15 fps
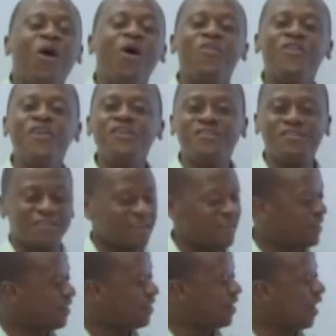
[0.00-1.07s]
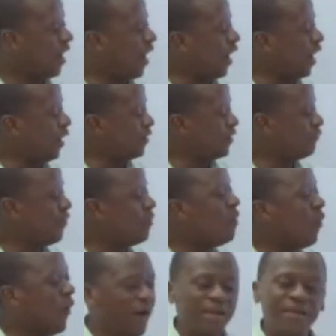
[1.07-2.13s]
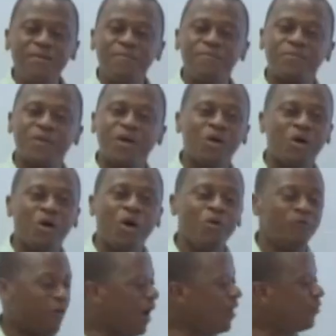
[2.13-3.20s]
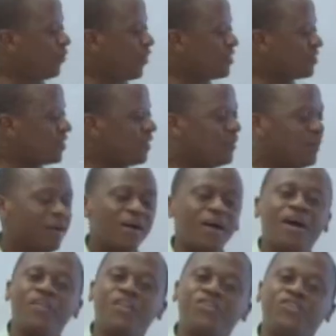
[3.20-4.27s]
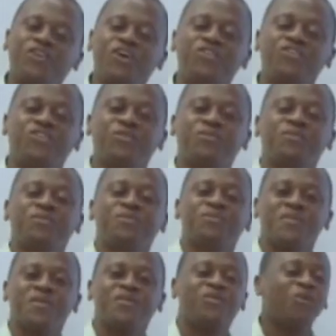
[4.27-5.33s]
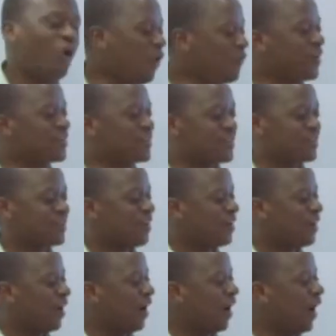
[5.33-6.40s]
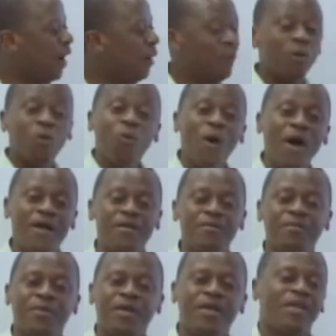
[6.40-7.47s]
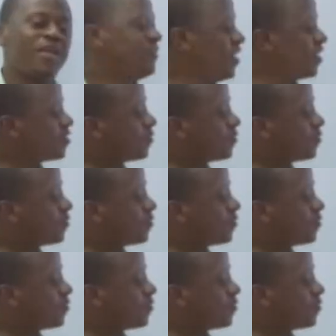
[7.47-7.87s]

All these are the formal way of addressing uh, the judge. So obvious uh, one is